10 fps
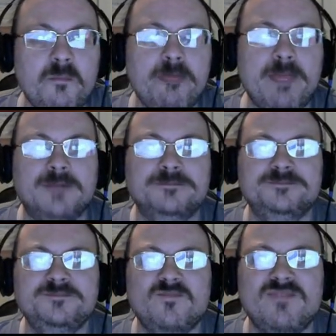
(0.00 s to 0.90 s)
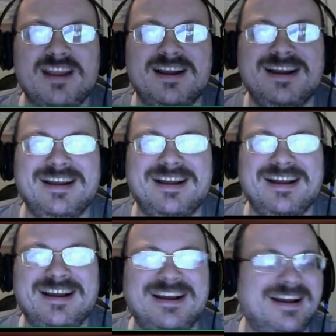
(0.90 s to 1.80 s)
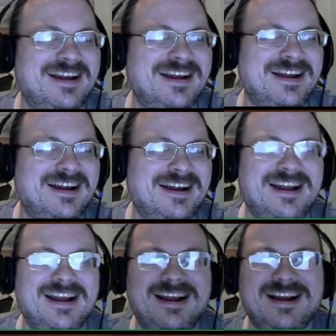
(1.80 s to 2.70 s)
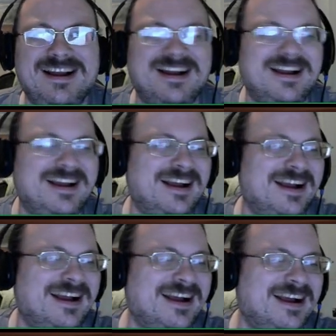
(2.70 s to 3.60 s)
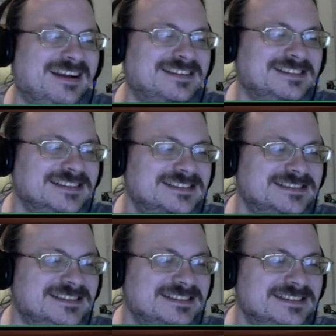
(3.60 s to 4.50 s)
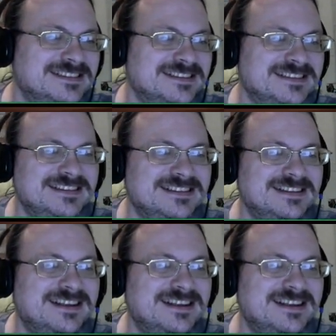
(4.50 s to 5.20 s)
face, like, imposed on a drawing. That's what they're all just kind of like.